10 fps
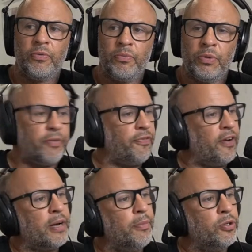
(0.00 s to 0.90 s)
what the
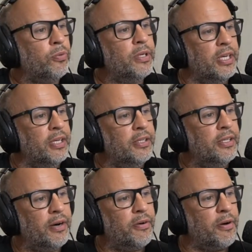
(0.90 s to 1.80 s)
fuck am I doing here?
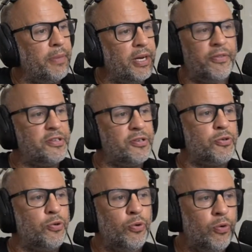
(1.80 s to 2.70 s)
You know what I mean? Oh, this is
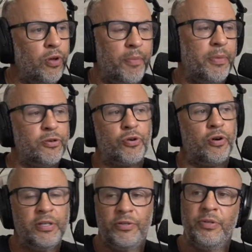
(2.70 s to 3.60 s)
cool. I'm going to
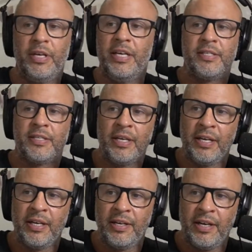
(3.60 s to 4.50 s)
try and do this
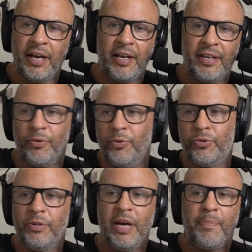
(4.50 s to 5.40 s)
and or
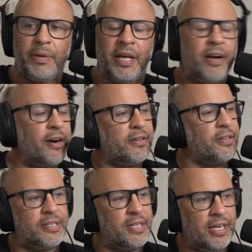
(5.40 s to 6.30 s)
do that, but they don't
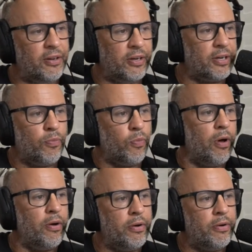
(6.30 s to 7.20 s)
understand like
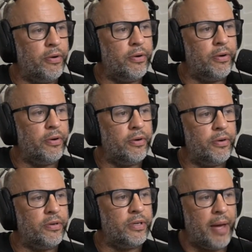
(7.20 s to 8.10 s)
what
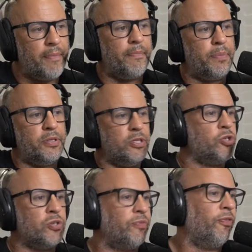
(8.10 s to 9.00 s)
that
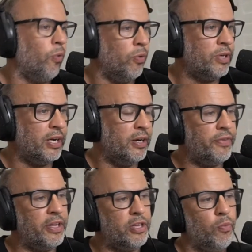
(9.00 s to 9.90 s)
position's for, you know.
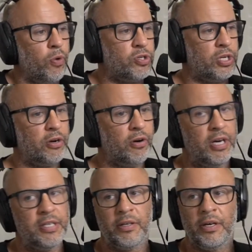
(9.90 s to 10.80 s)
And then you're watching
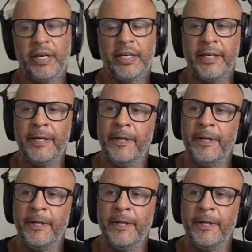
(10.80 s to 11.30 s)
guys like,